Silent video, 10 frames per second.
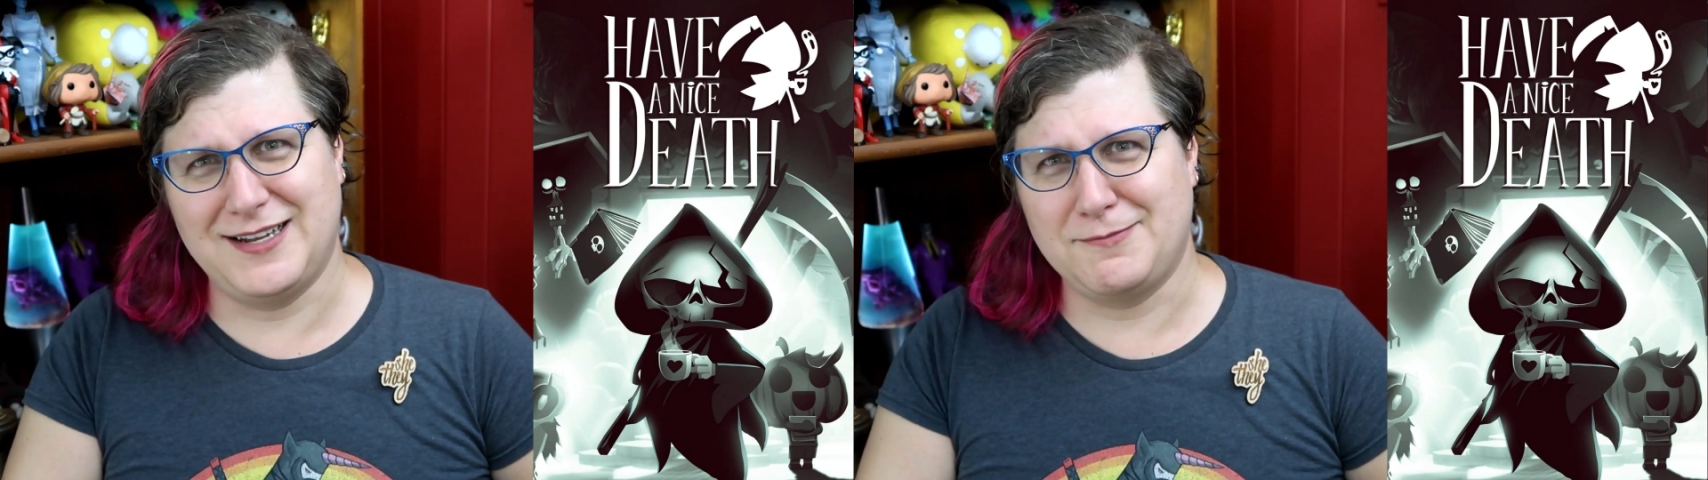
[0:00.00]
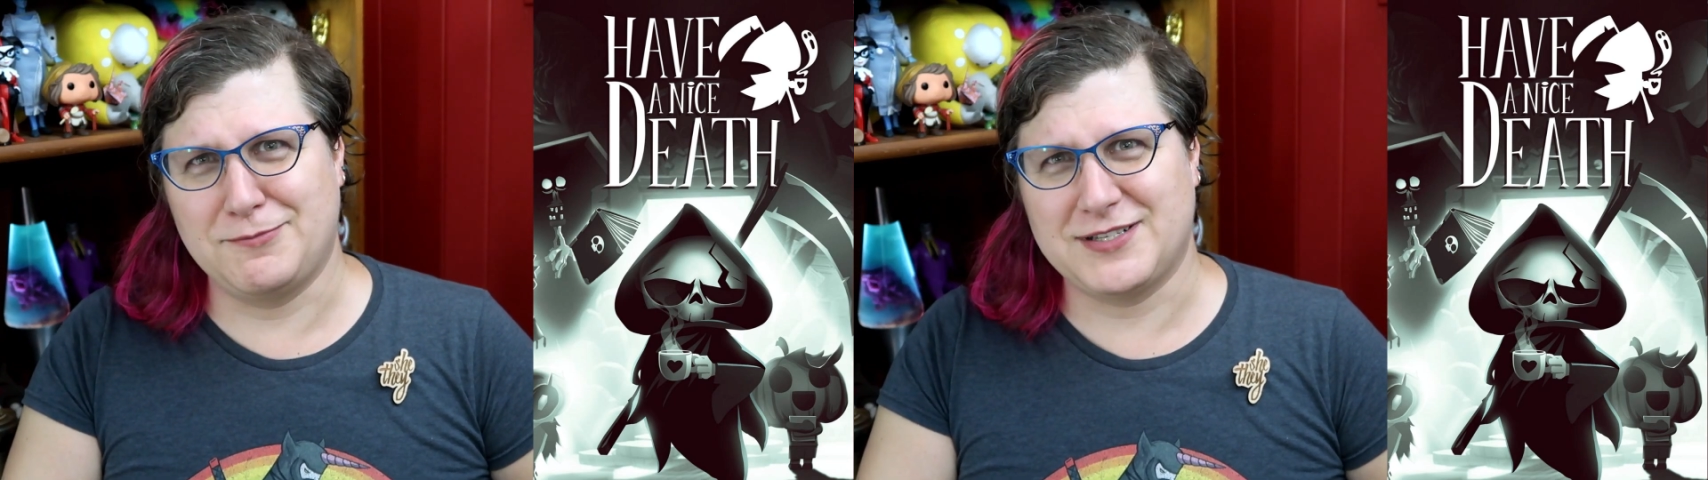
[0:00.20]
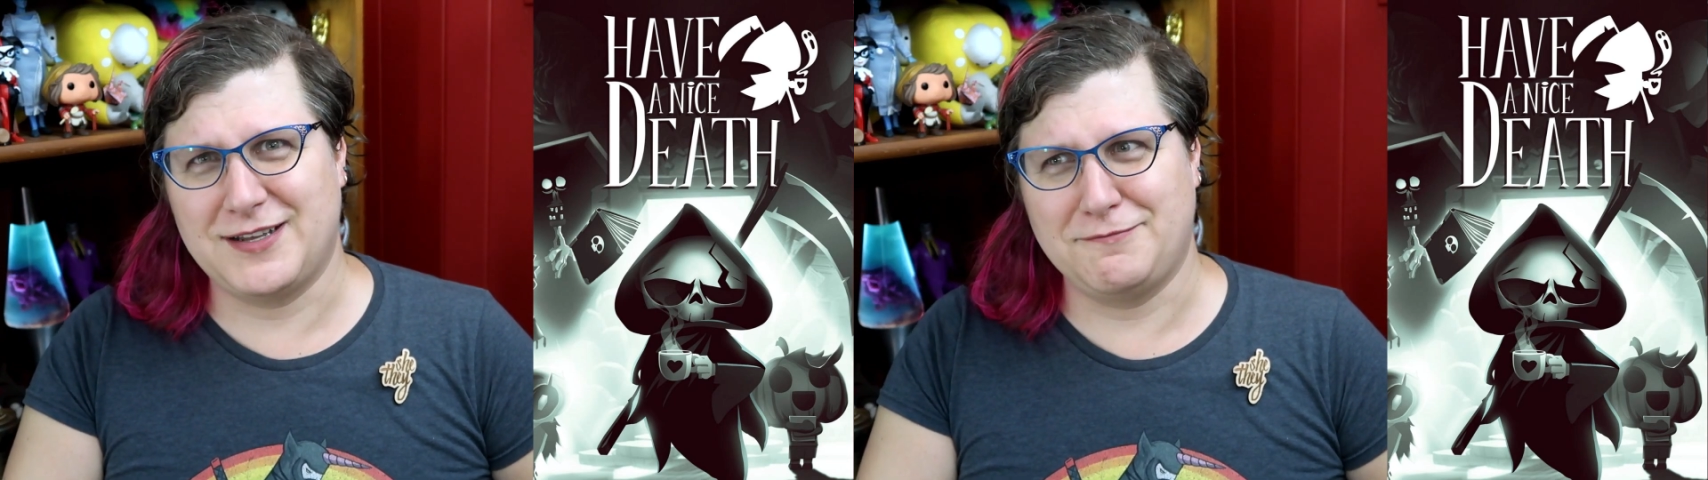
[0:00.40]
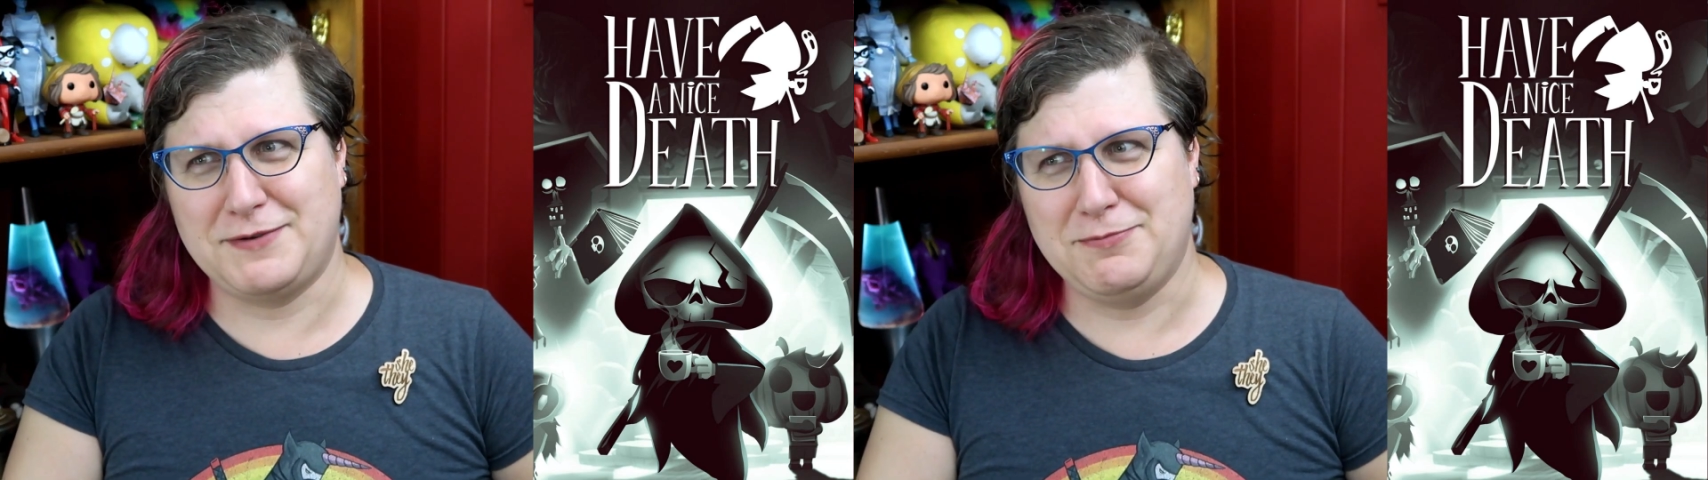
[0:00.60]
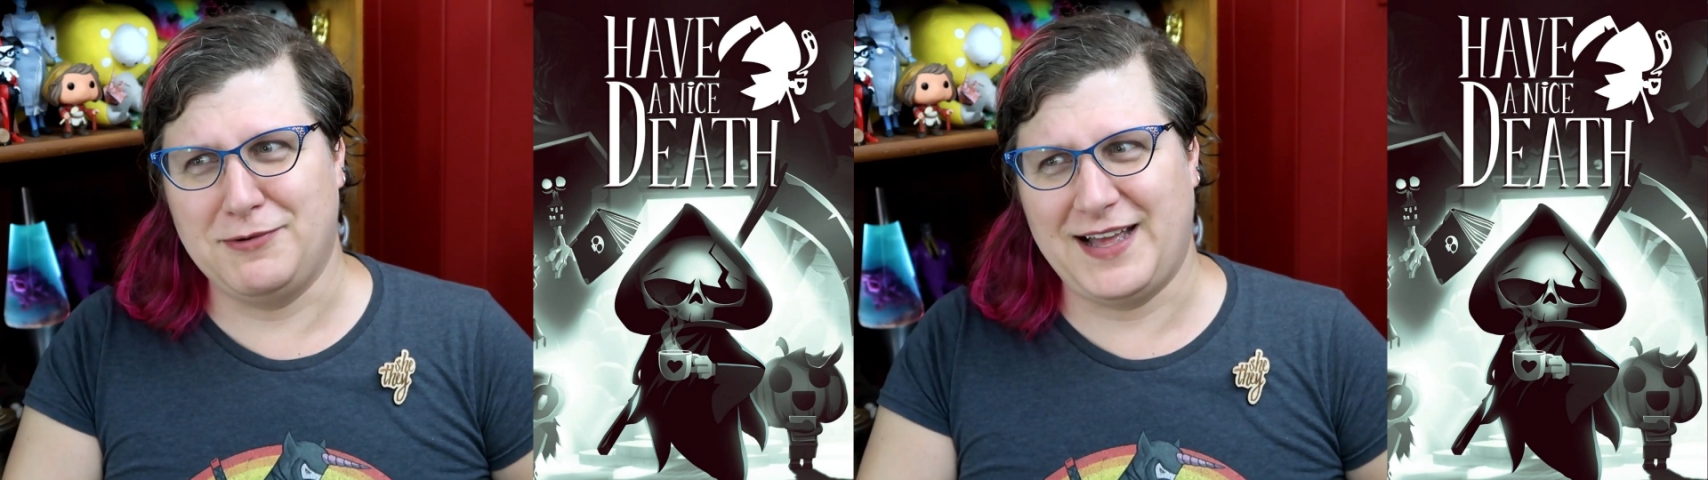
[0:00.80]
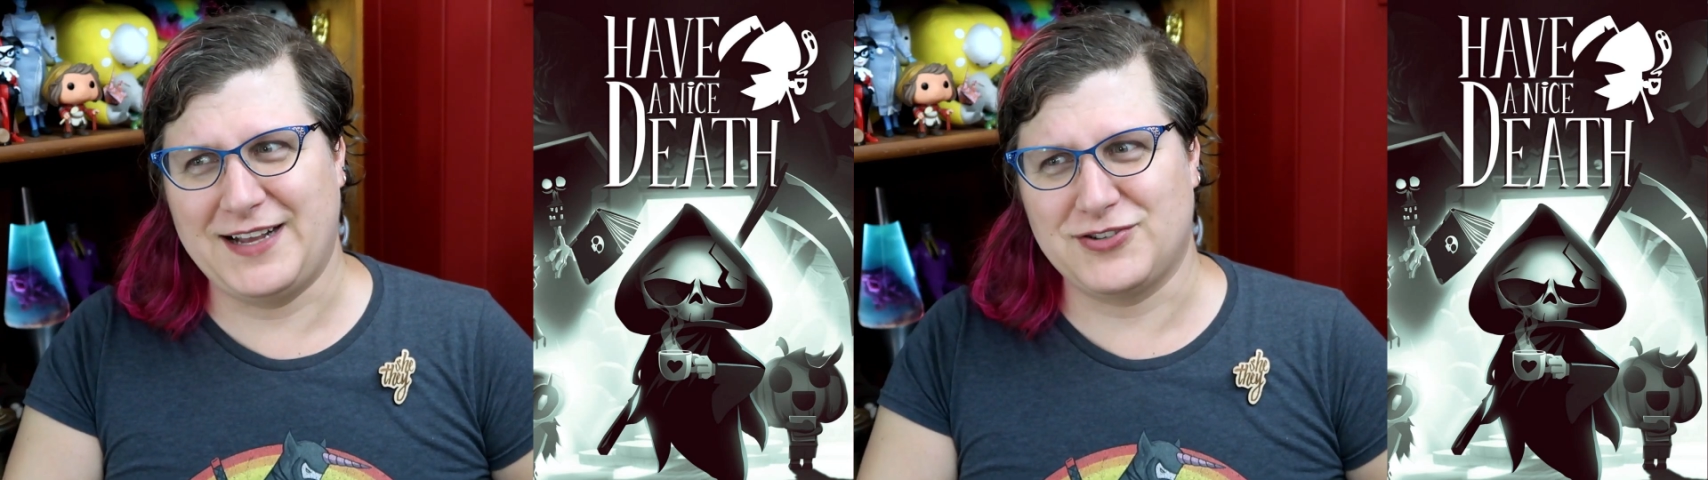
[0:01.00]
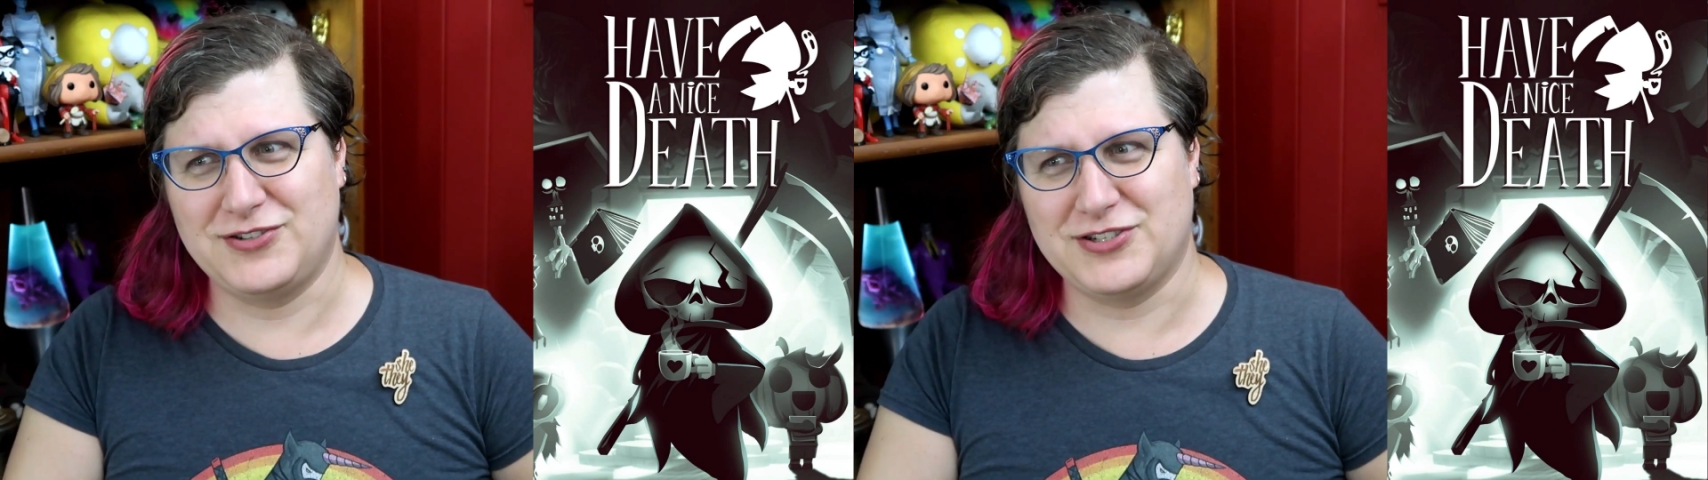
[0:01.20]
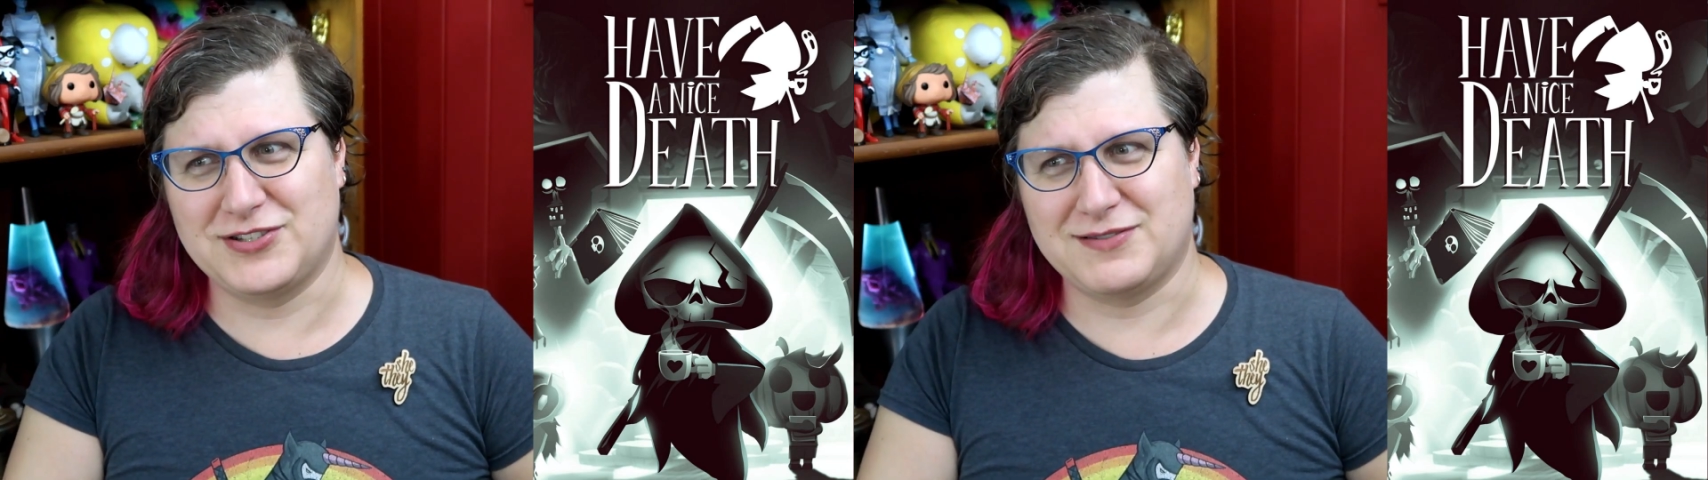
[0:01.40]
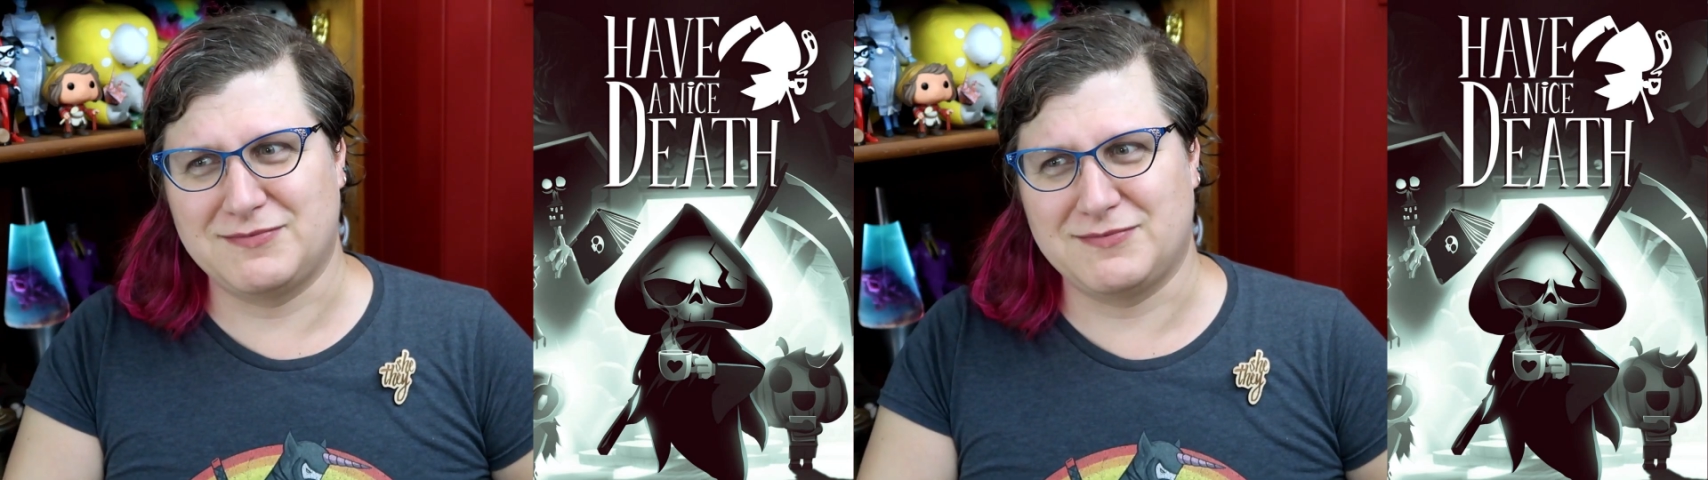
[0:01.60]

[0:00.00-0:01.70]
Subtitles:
9% of people actually just